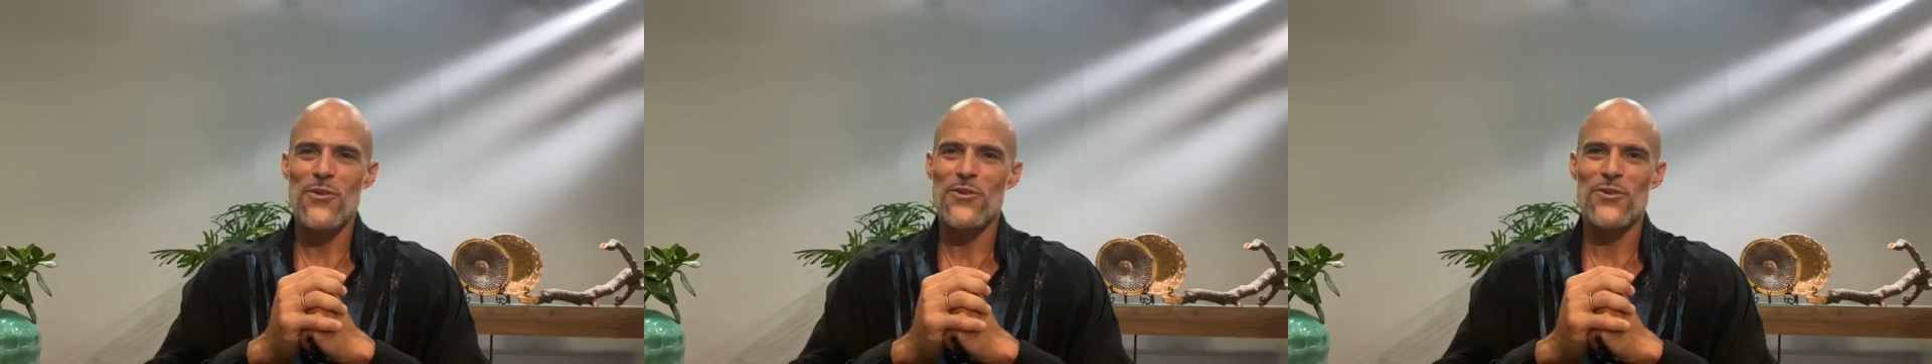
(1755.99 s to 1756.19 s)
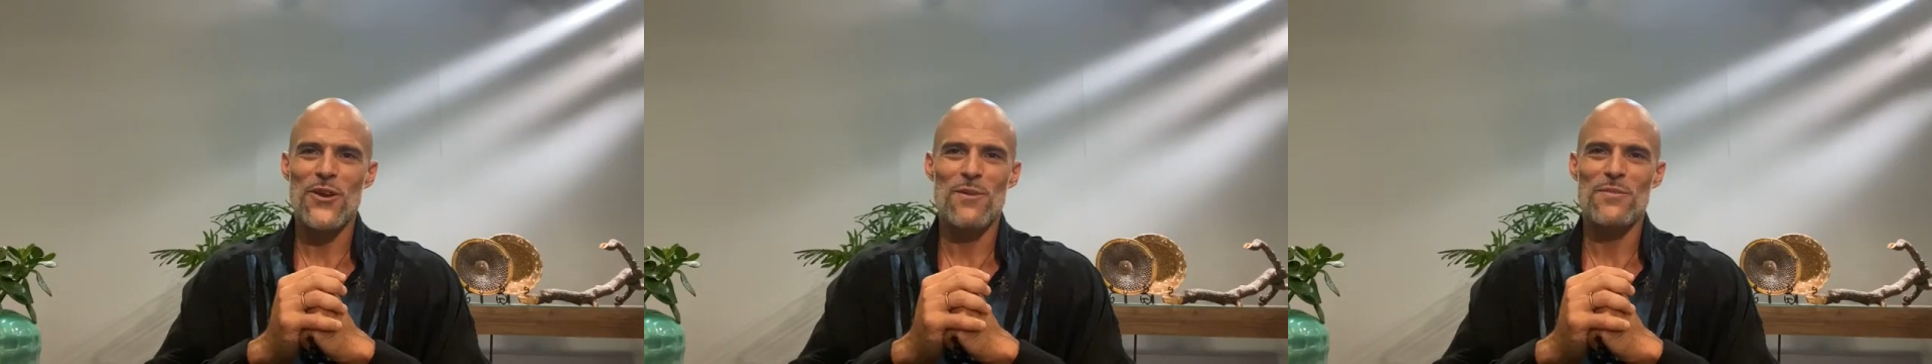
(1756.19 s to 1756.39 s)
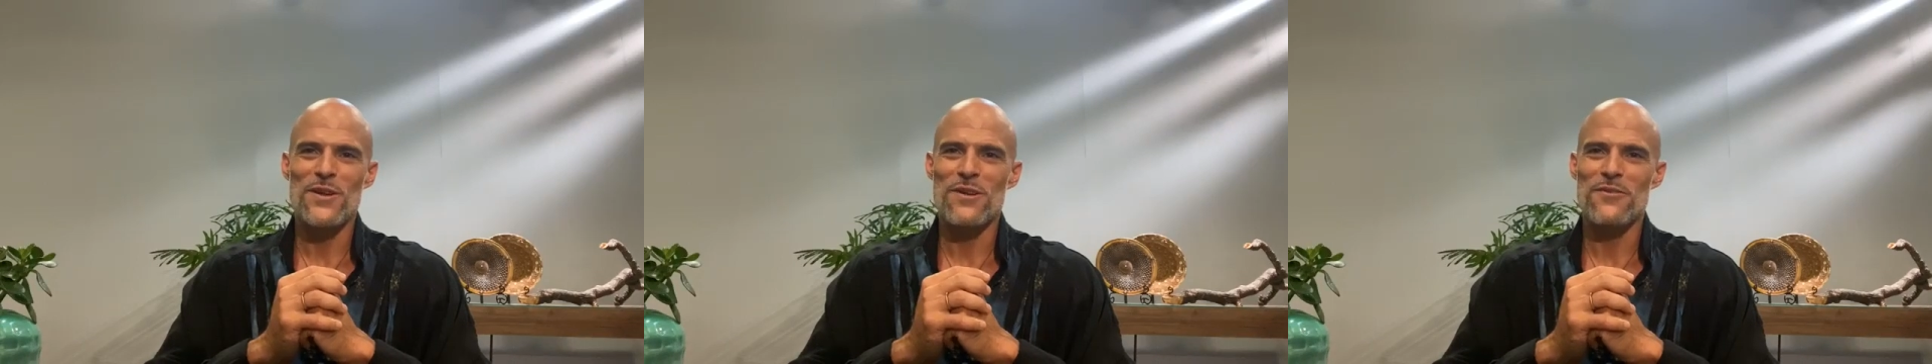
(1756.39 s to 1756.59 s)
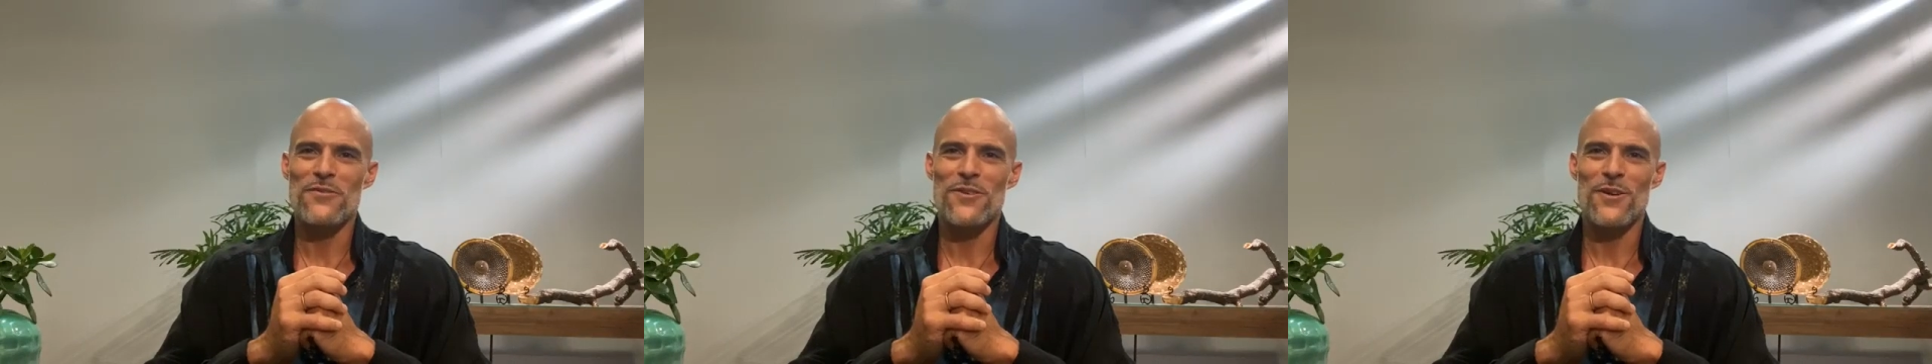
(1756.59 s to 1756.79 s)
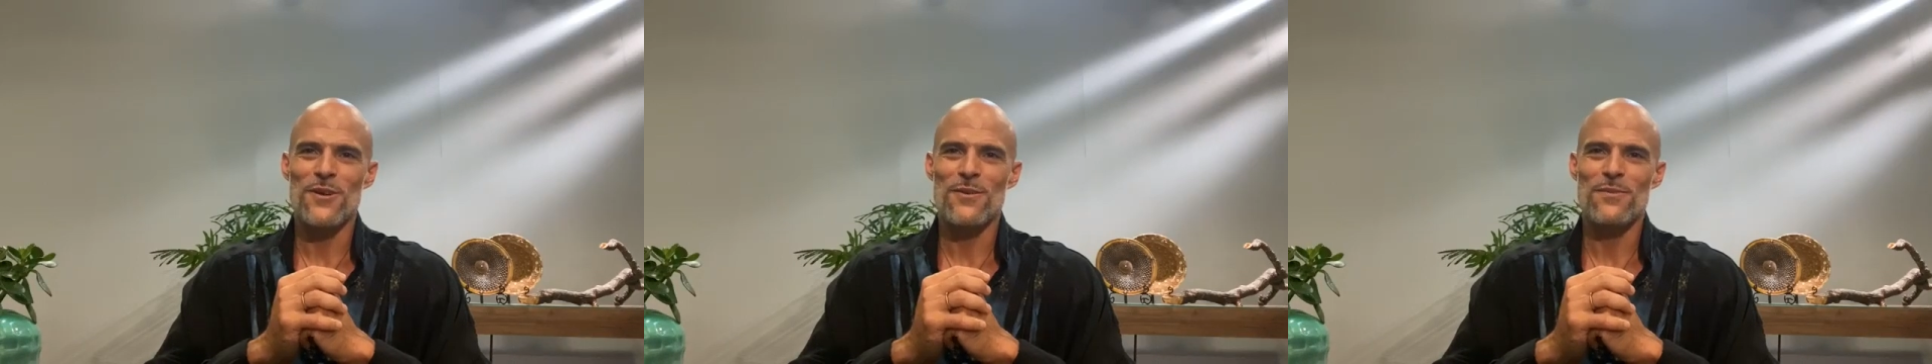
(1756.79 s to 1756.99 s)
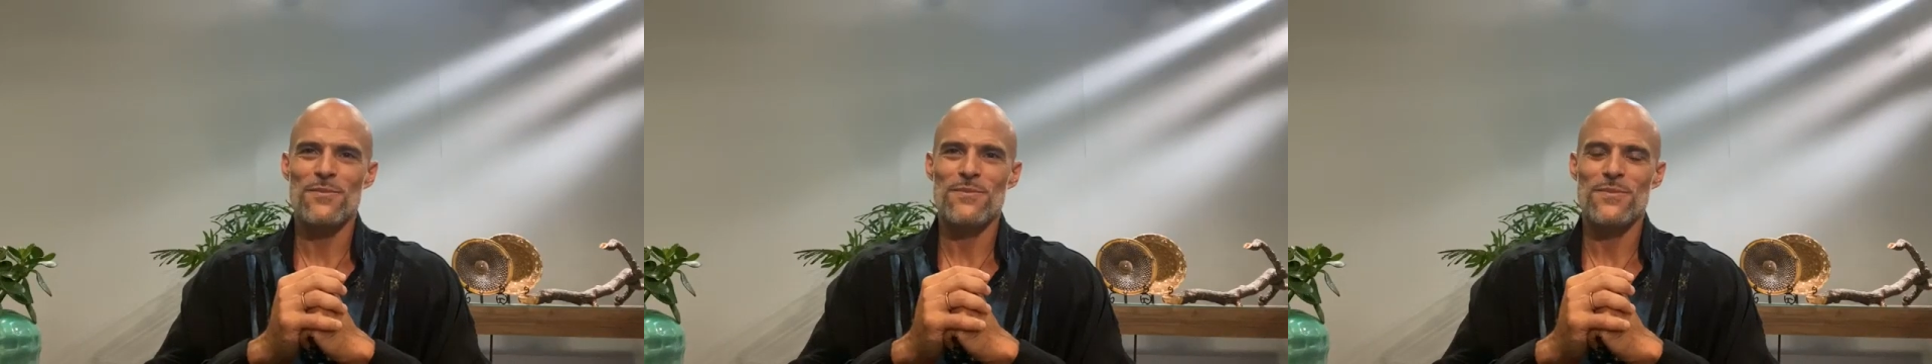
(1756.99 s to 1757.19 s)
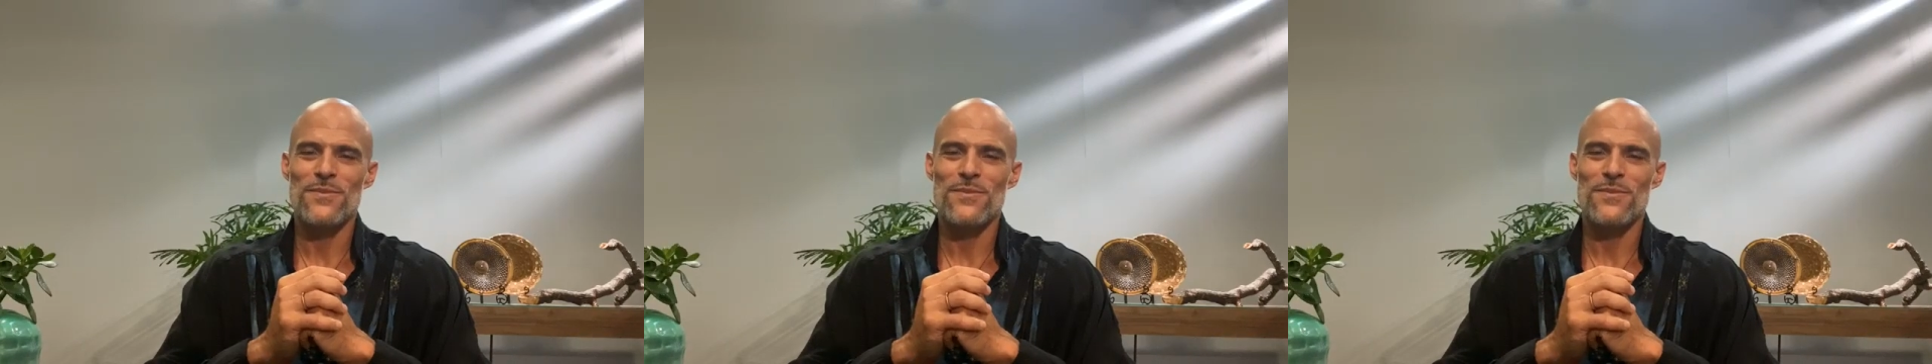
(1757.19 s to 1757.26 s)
So beautiful,